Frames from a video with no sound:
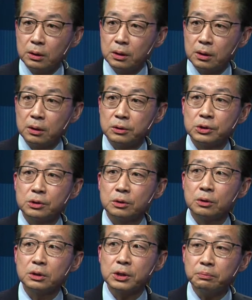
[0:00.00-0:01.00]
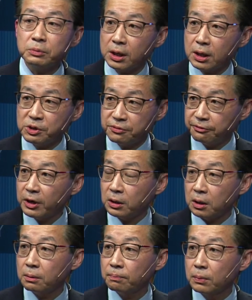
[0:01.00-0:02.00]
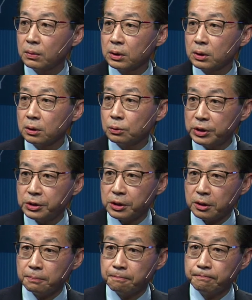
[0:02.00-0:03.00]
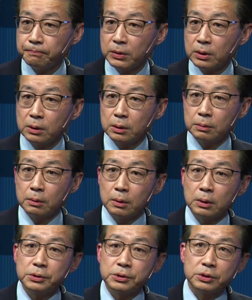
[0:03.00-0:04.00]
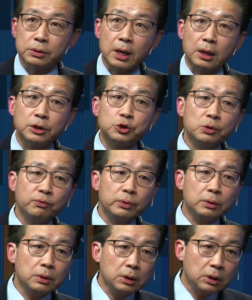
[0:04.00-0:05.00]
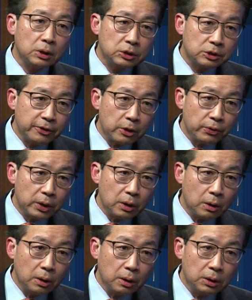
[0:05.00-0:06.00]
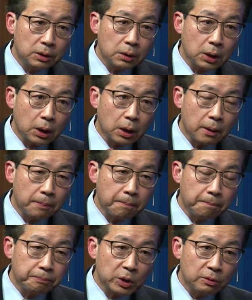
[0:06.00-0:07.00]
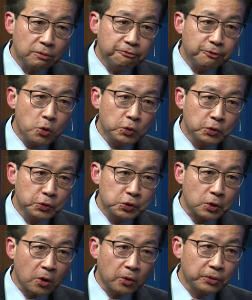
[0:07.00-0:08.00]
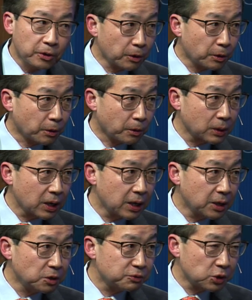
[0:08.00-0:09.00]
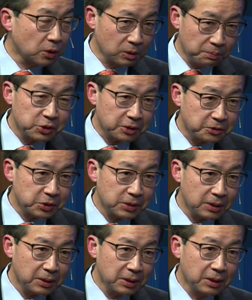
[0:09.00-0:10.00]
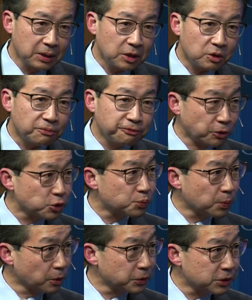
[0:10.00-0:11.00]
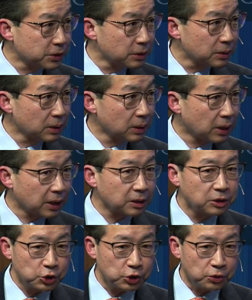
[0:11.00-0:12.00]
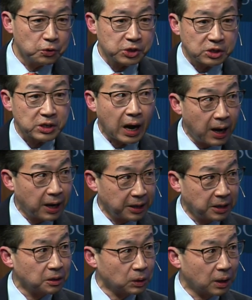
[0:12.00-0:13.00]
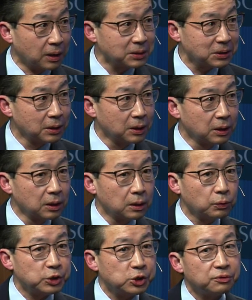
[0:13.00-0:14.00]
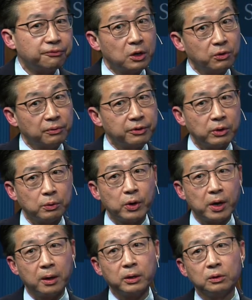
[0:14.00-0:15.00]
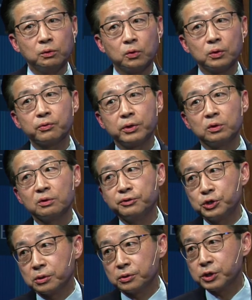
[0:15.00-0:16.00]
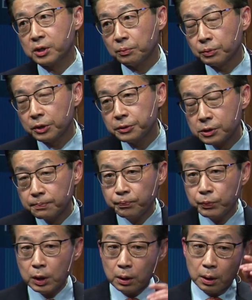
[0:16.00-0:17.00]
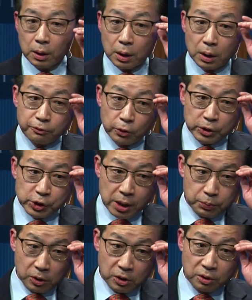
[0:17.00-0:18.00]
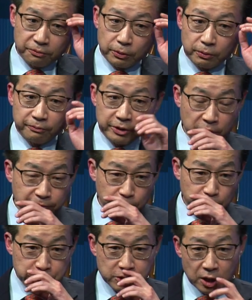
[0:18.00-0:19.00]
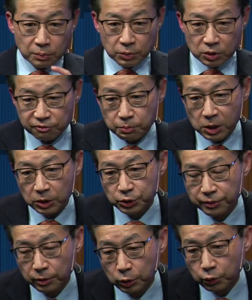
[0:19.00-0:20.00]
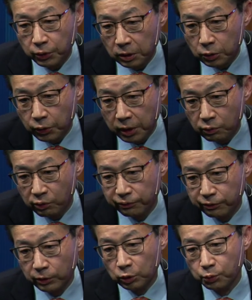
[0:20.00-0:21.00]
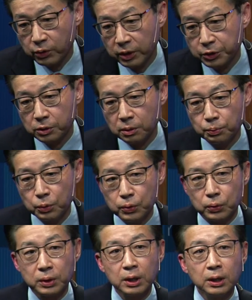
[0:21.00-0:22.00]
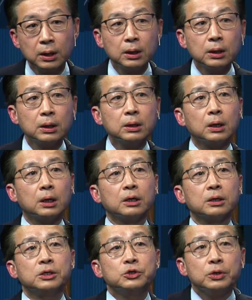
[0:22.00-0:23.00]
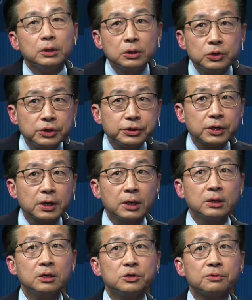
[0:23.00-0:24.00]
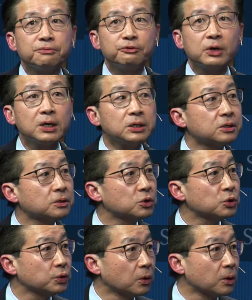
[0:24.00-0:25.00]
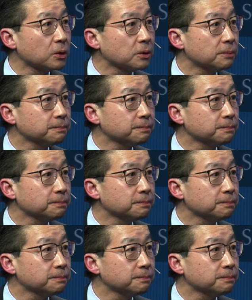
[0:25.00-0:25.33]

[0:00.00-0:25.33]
It's sometimes funny, witty. It's very focused on her, kind of solipsistic in the first person, like she uses I a lot, which is very, very rare in North Korean official statements. For example, in the very first statement of March 3rd, 2020, referring to President Moon, she said, he's a frightened dog,